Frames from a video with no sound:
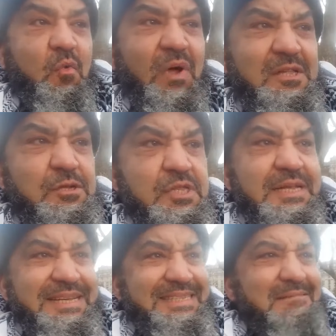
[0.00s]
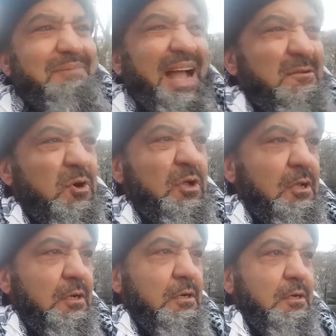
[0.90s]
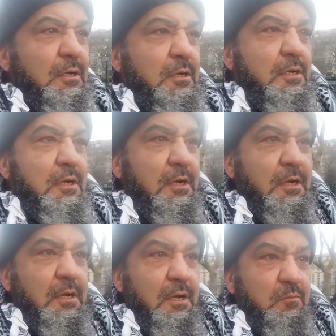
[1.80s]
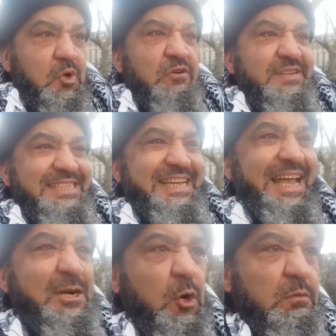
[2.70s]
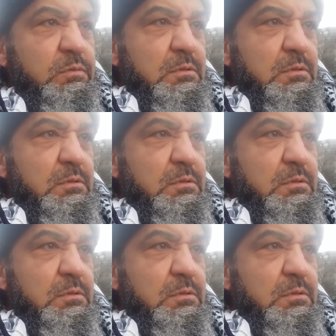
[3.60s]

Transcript: what do you think in the Bible? Prophet Jacob,